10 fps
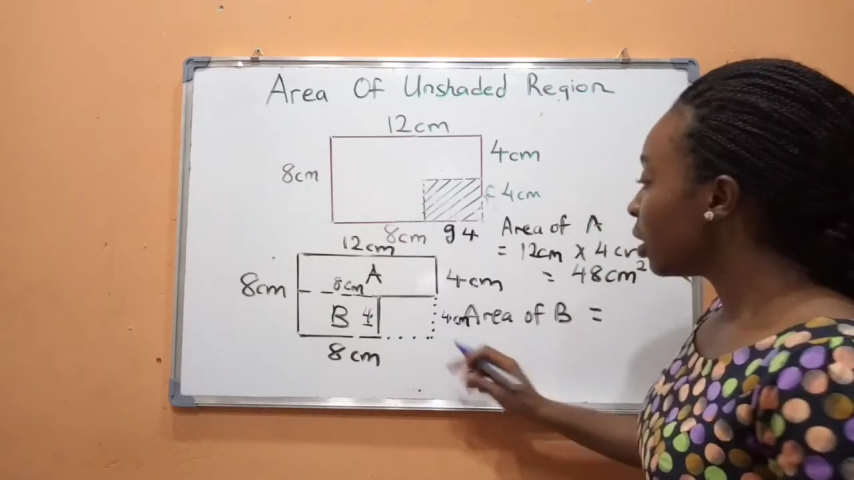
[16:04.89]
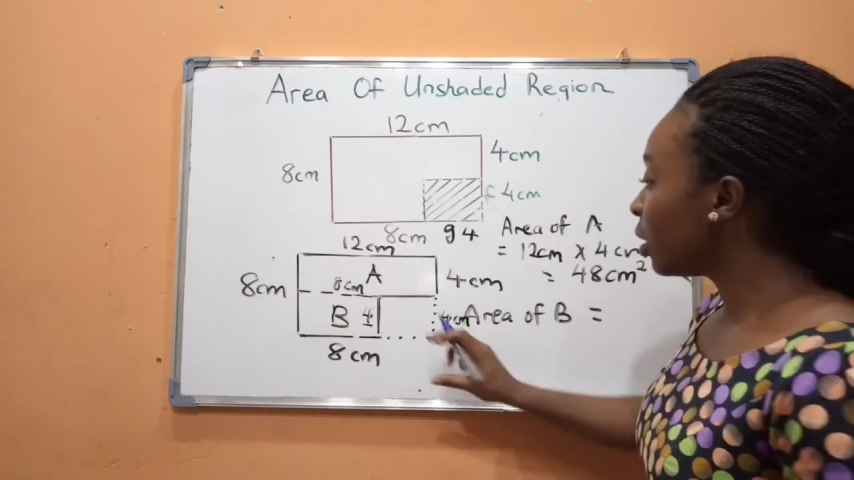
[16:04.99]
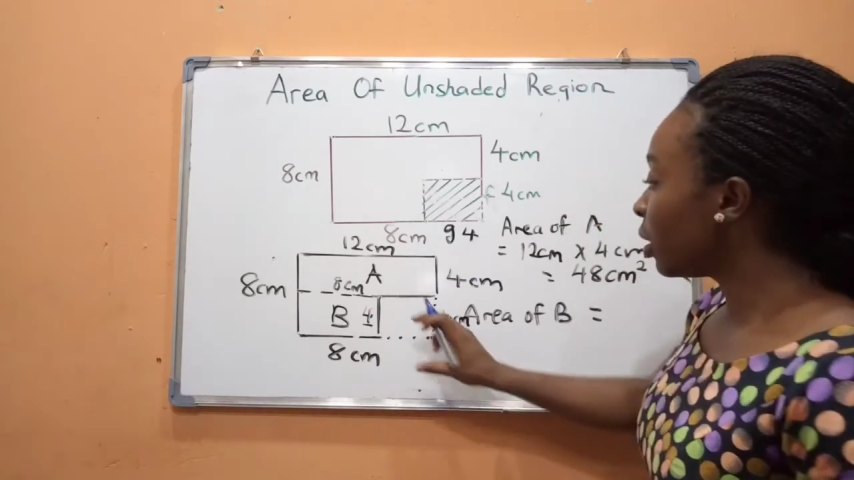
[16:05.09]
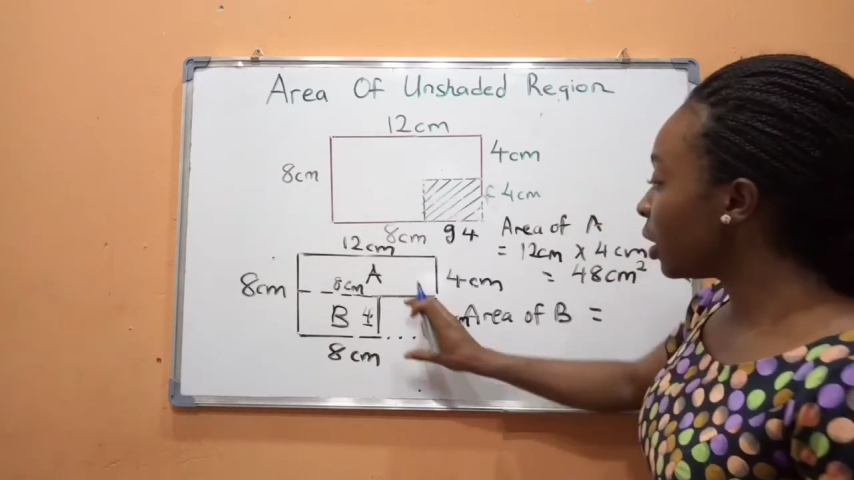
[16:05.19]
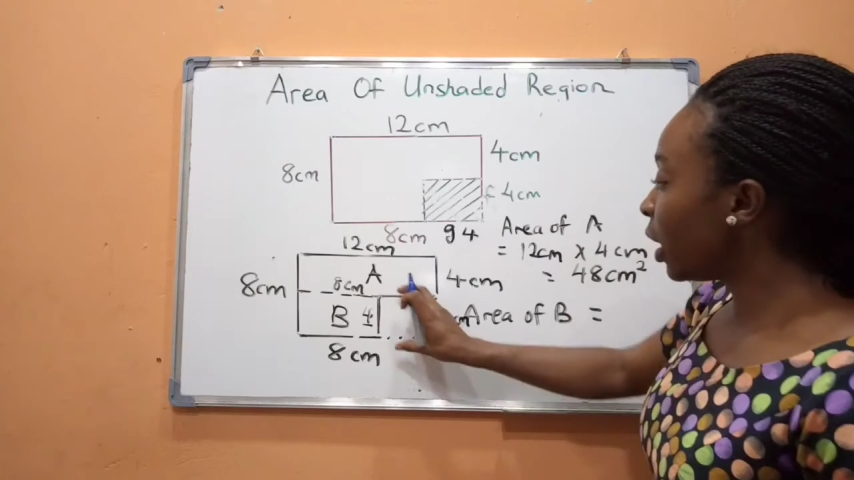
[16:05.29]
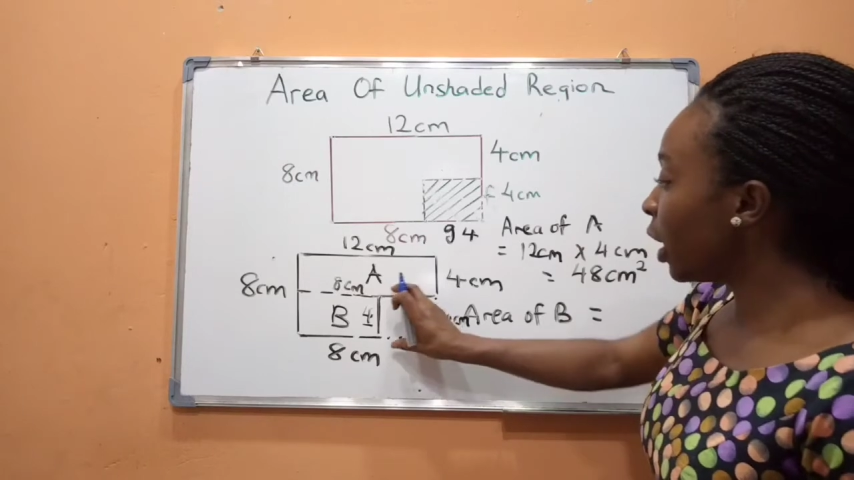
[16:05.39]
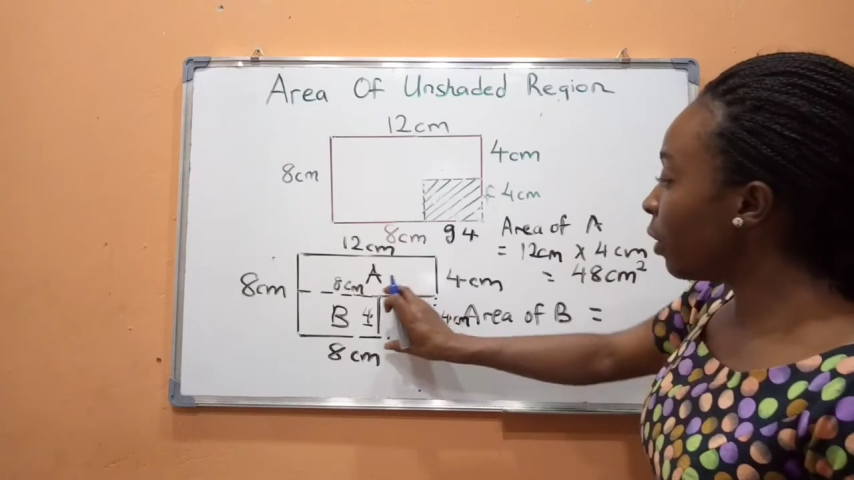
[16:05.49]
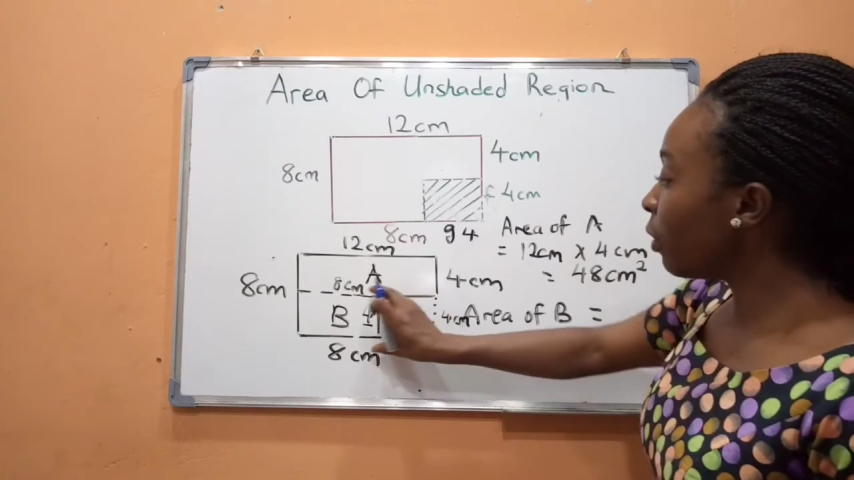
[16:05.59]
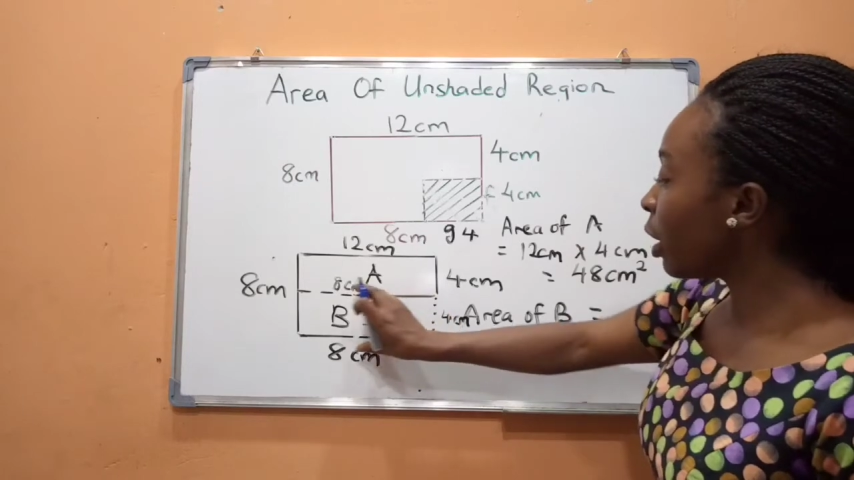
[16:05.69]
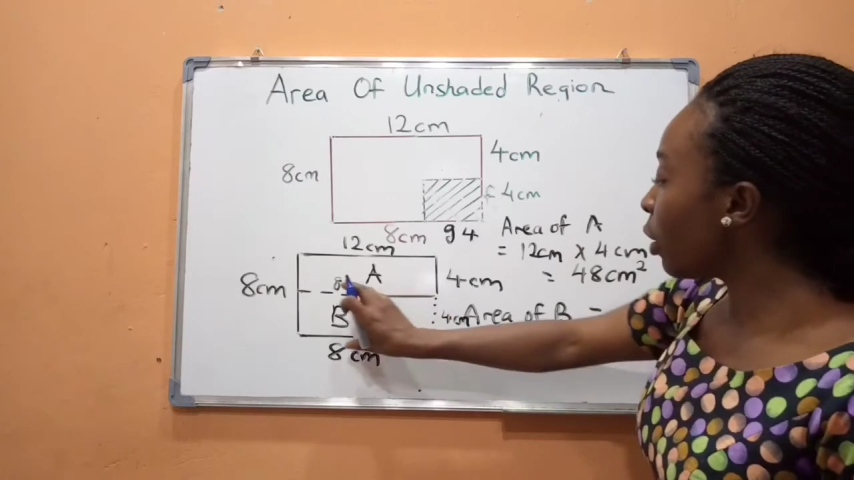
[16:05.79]
the
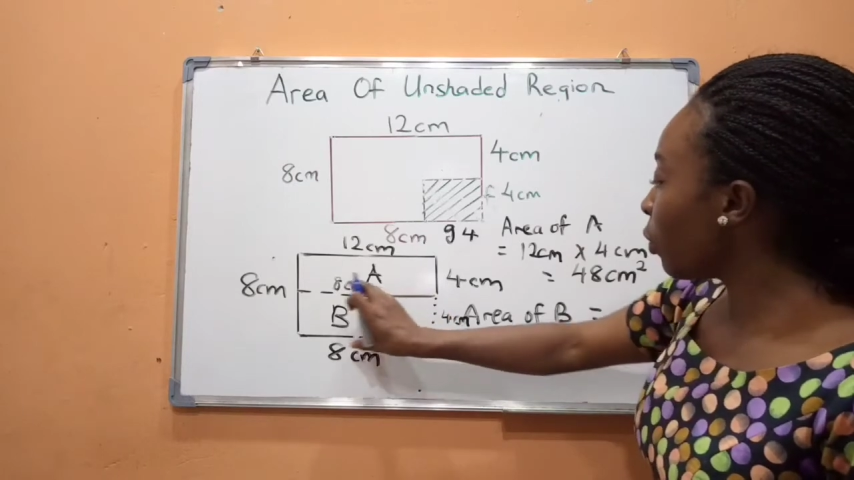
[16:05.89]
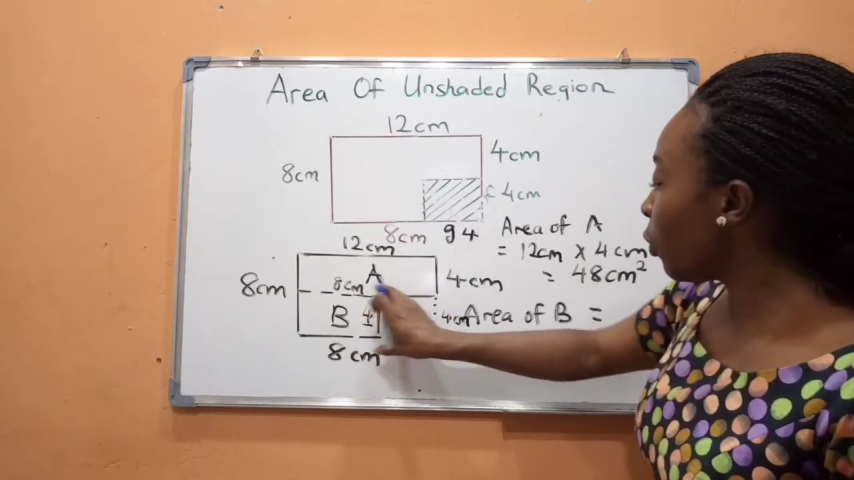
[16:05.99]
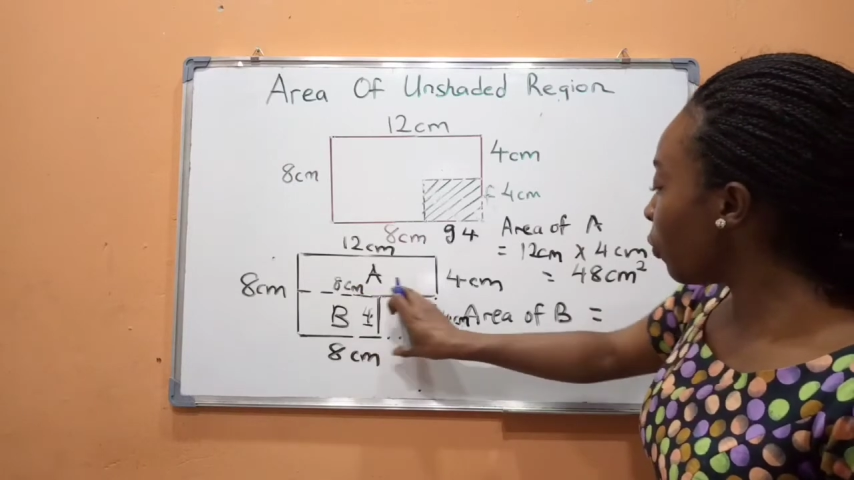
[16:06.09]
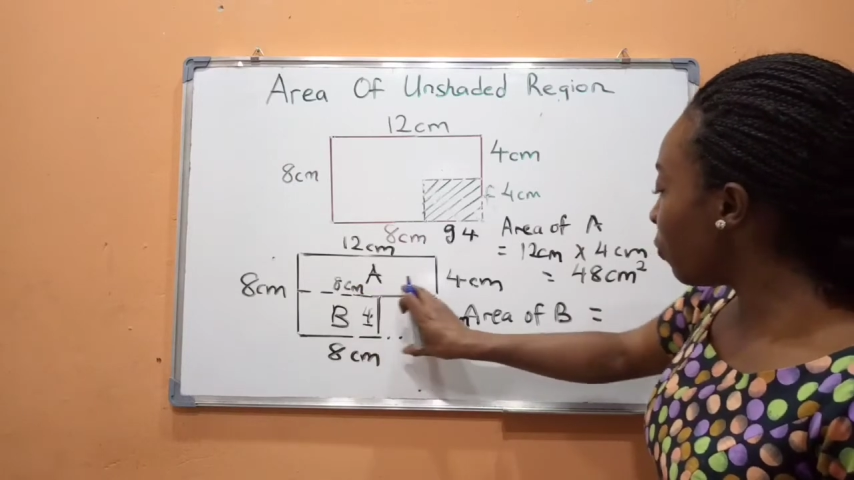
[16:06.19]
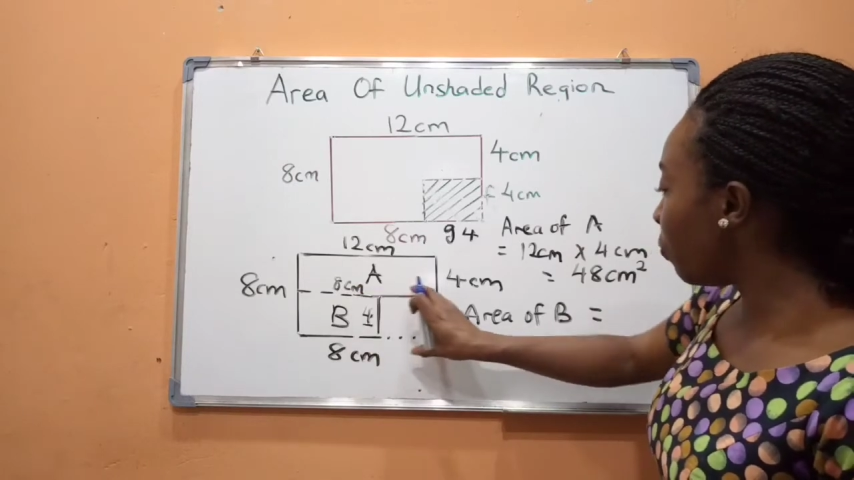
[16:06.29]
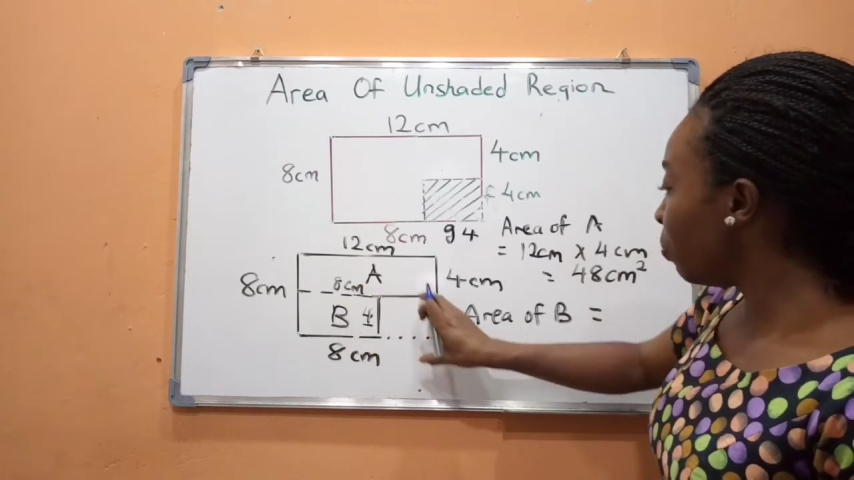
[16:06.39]
area of